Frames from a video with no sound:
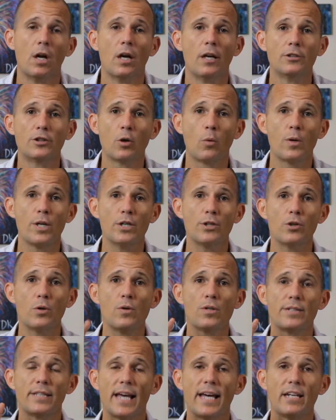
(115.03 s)
So what you do
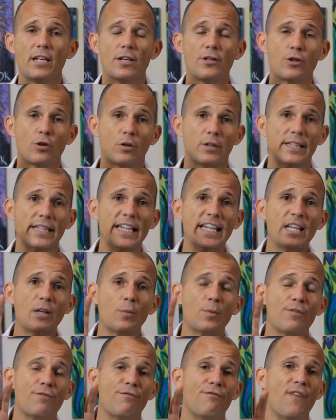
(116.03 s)
is you're leading
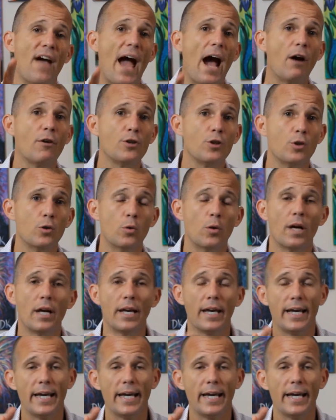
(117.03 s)
with value